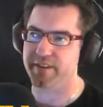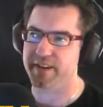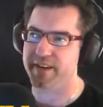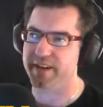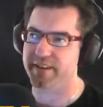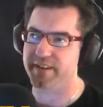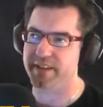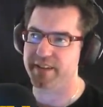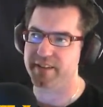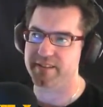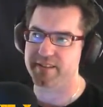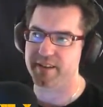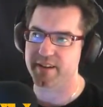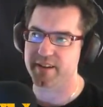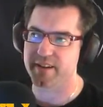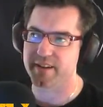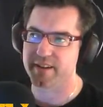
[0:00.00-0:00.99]
now and then.
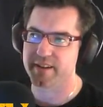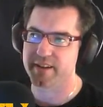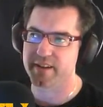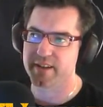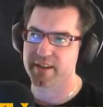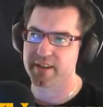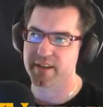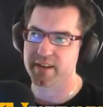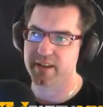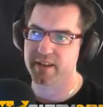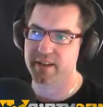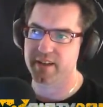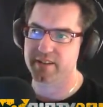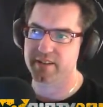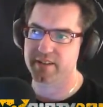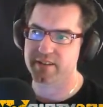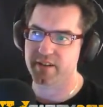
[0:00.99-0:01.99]
So yeah,
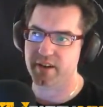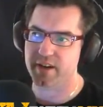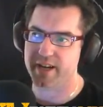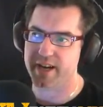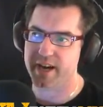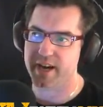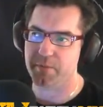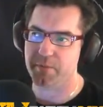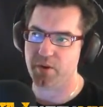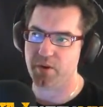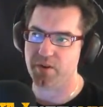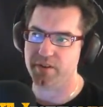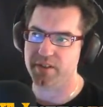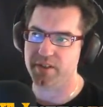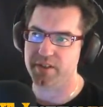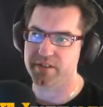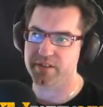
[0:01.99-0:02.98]
it's oh, come
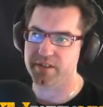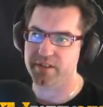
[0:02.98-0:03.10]
on, use the